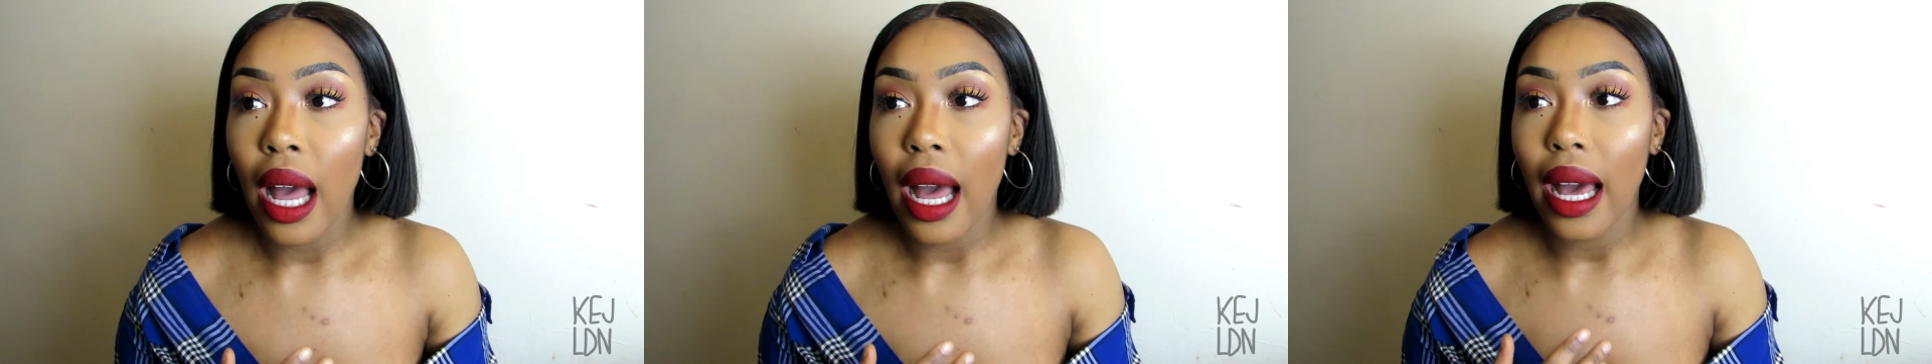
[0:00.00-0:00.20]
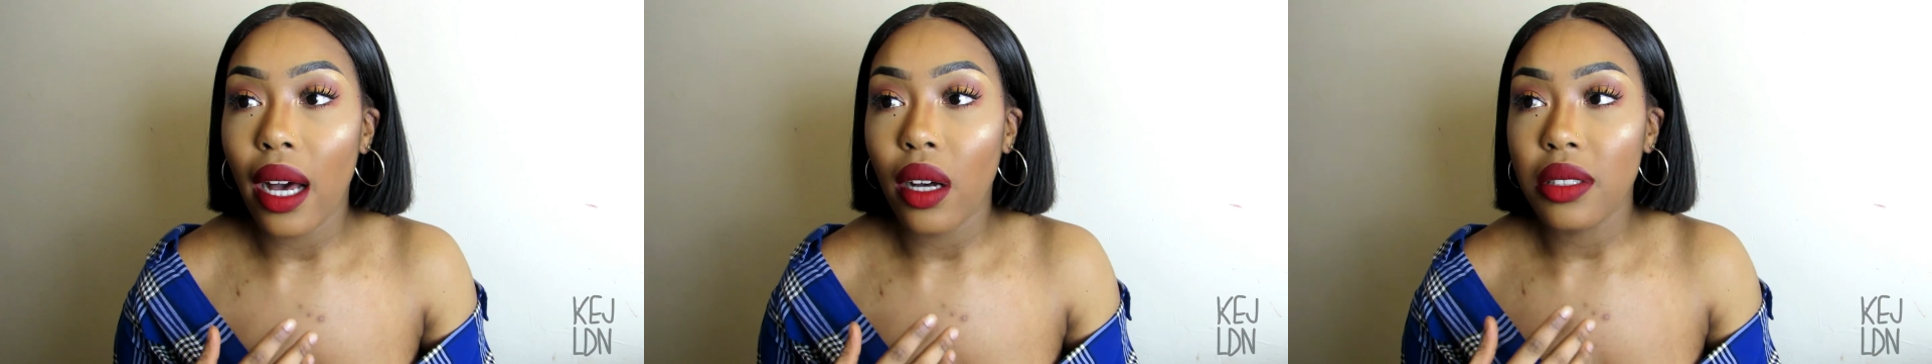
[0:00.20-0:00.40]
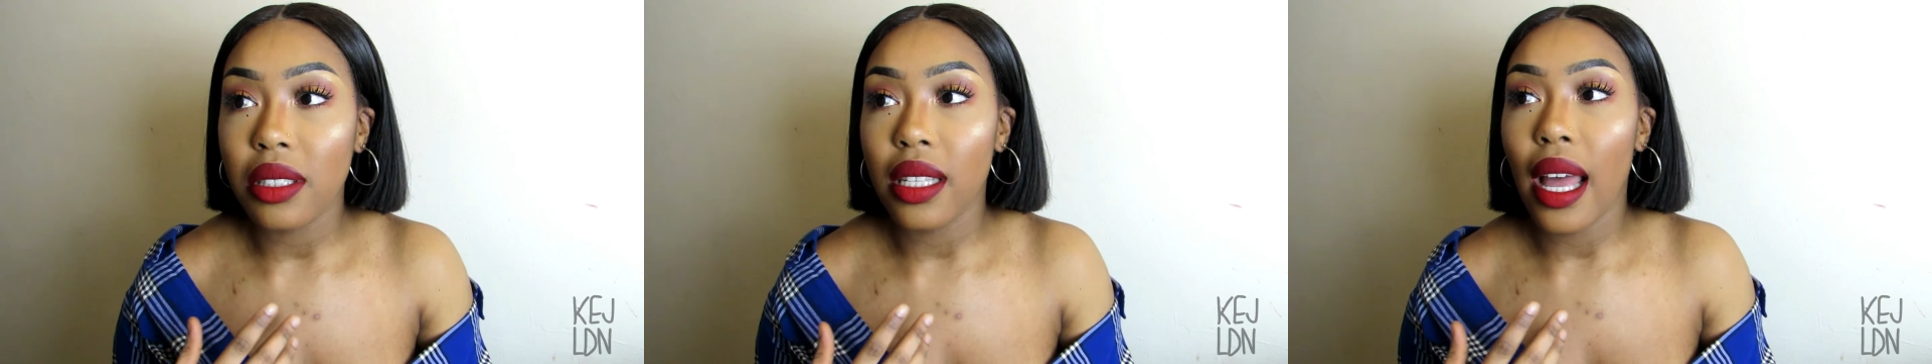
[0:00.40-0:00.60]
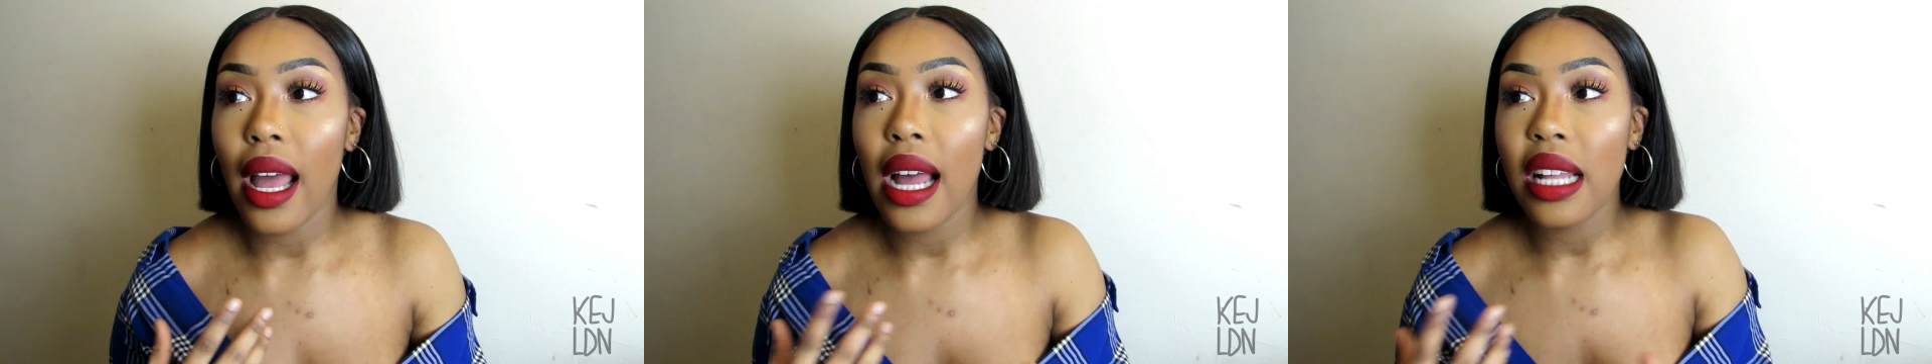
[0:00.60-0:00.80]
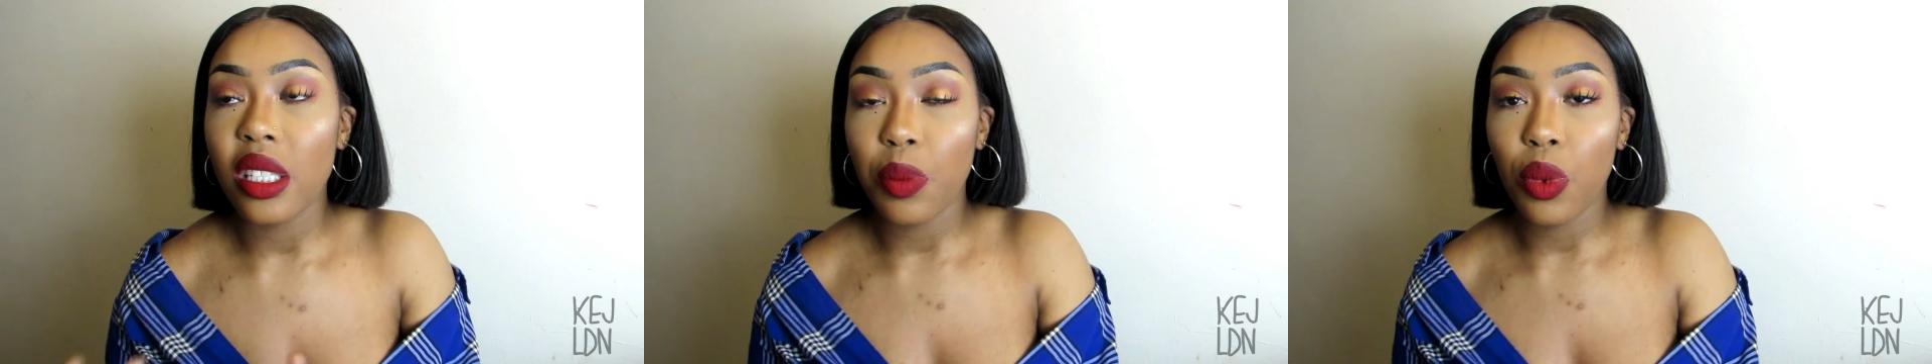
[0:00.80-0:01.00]
how to
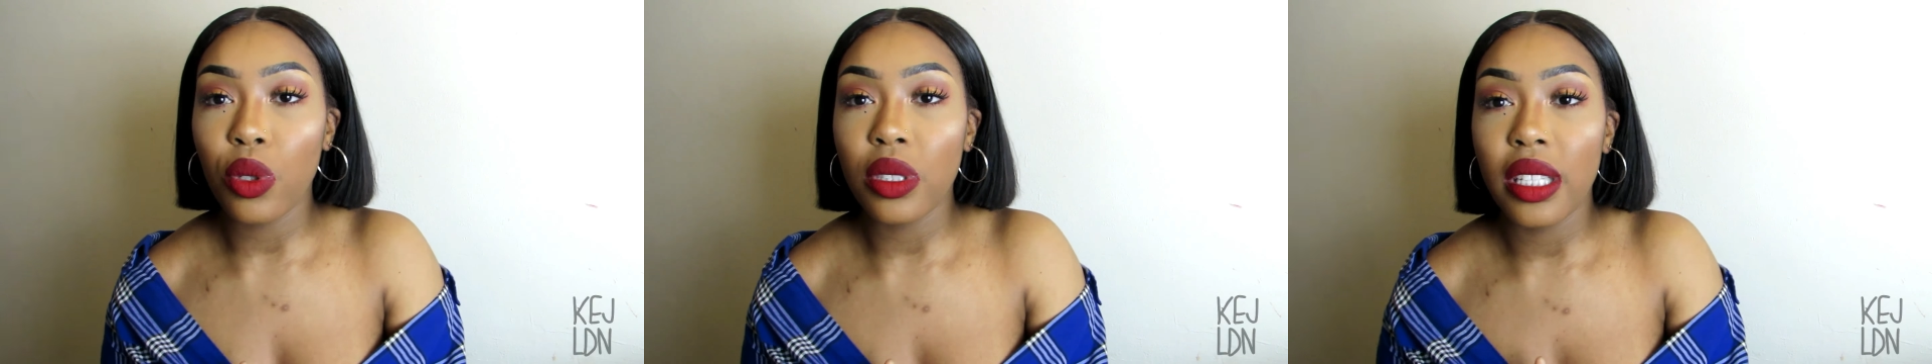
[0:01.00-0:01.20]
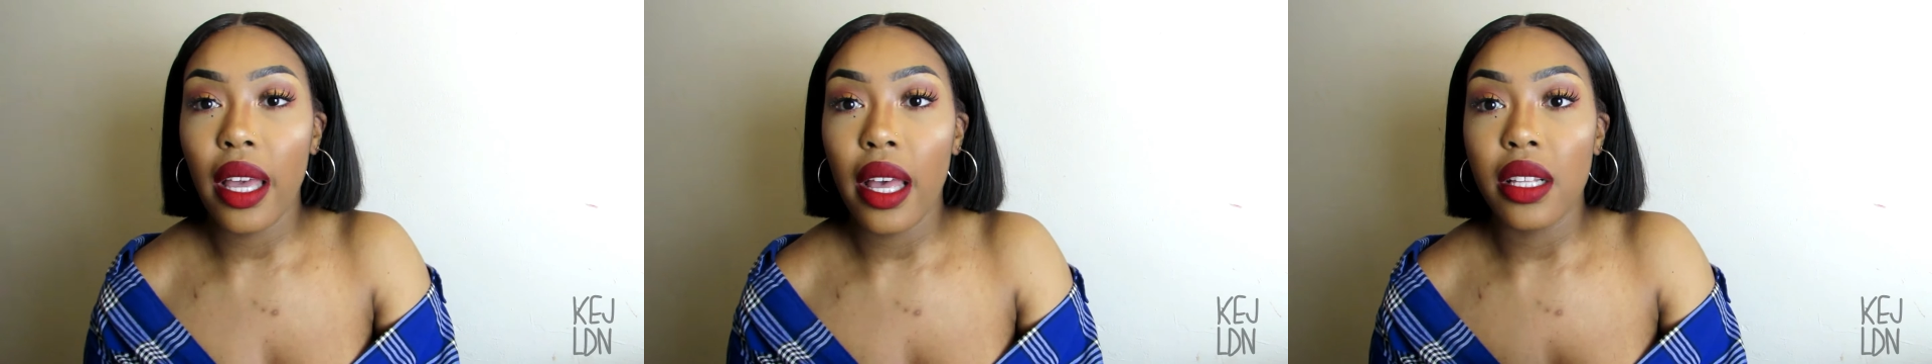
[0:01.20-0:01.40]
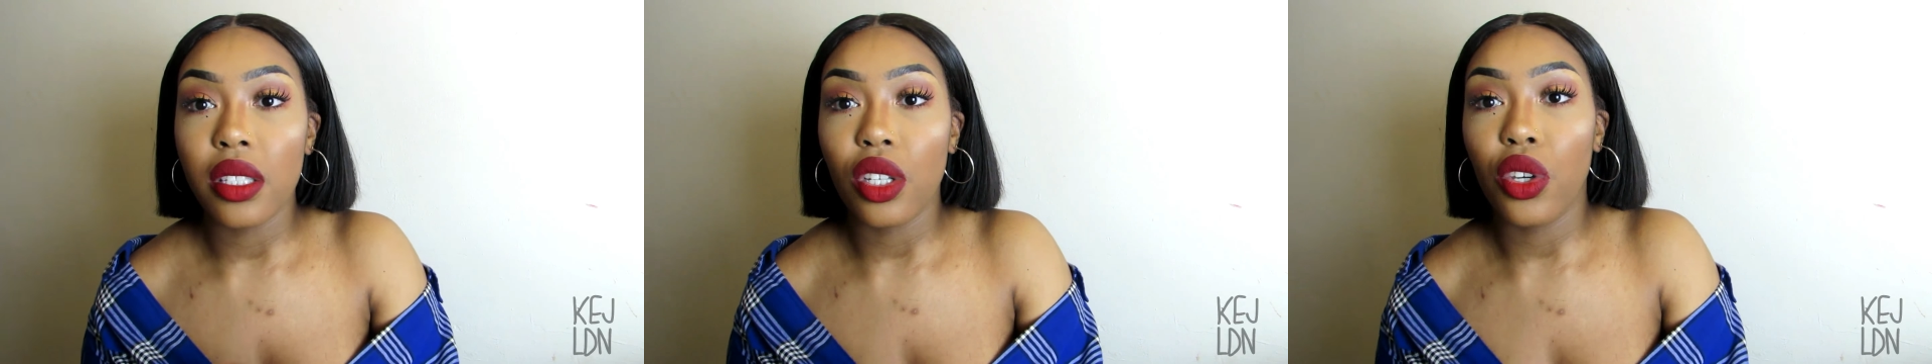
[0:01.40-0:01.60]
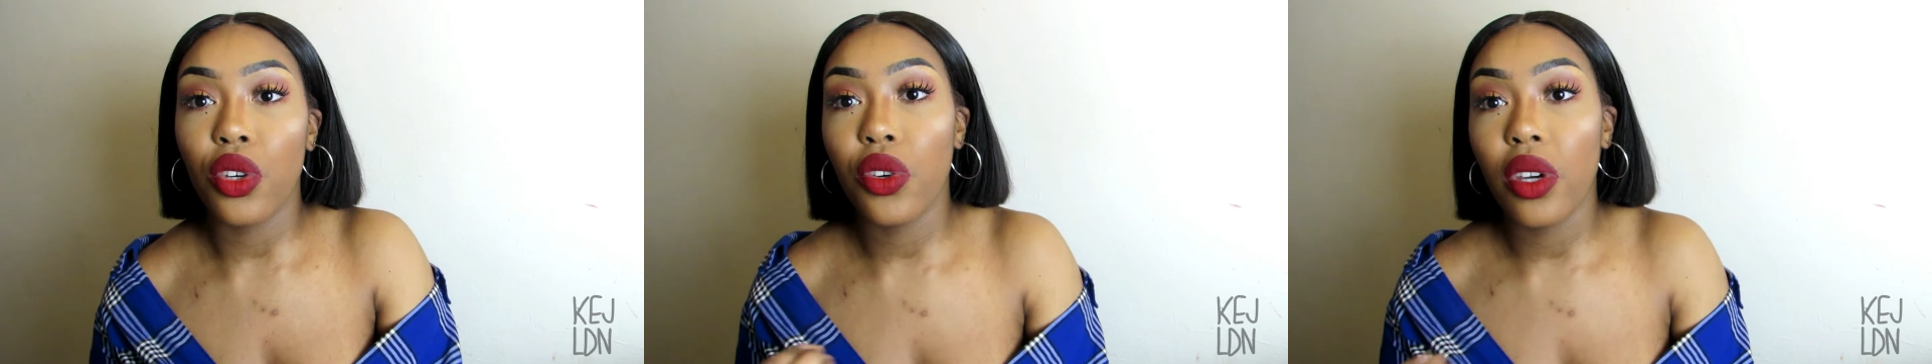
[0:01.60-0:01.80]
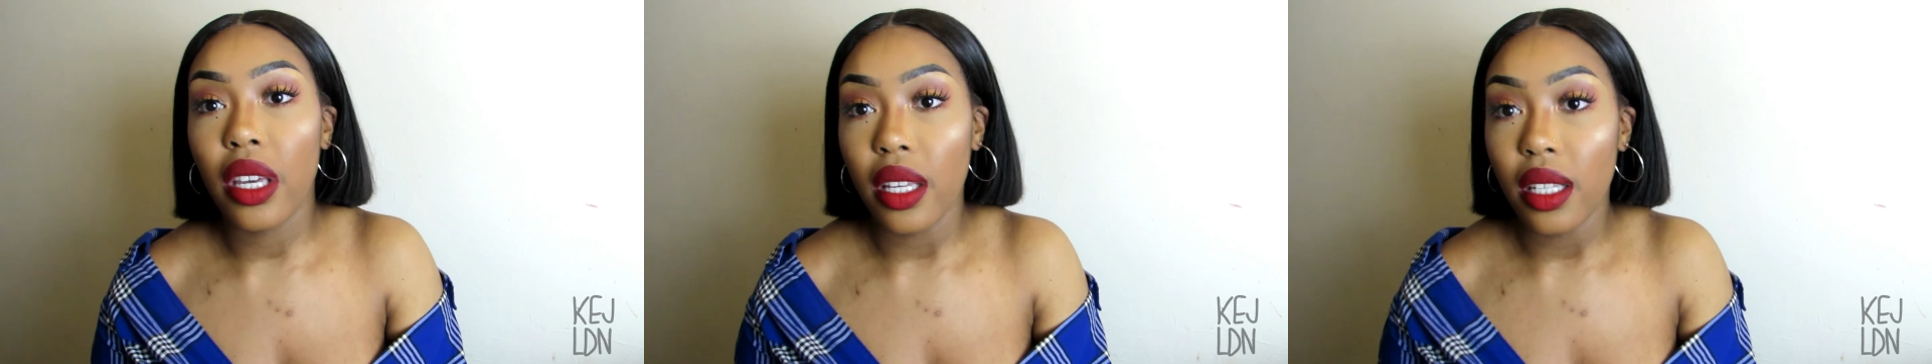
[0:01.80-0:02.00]
act upon their
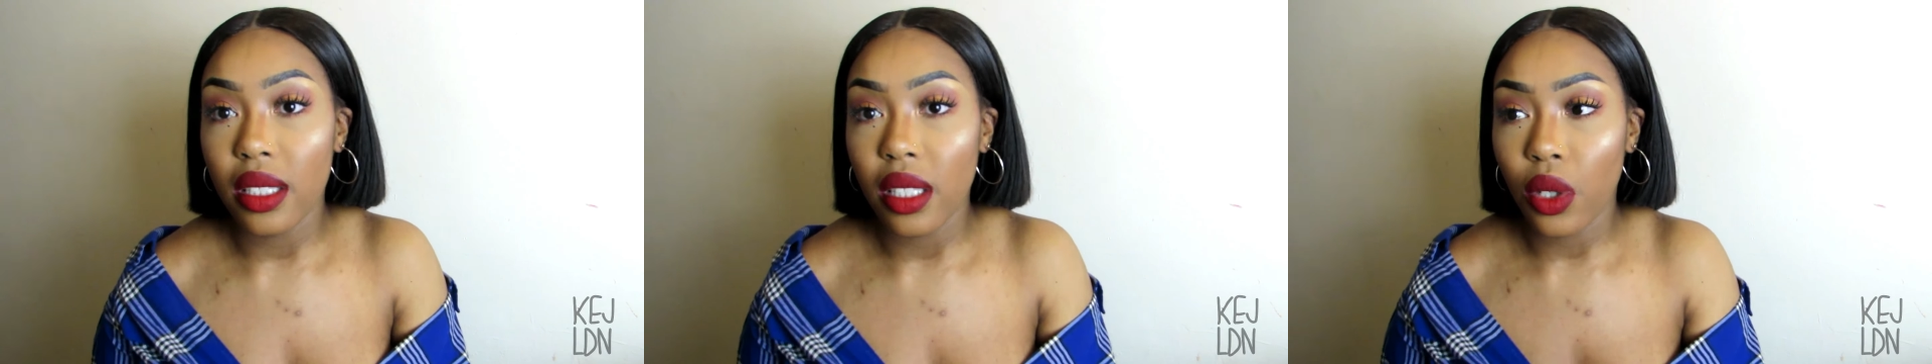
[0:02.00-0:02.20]
insecurities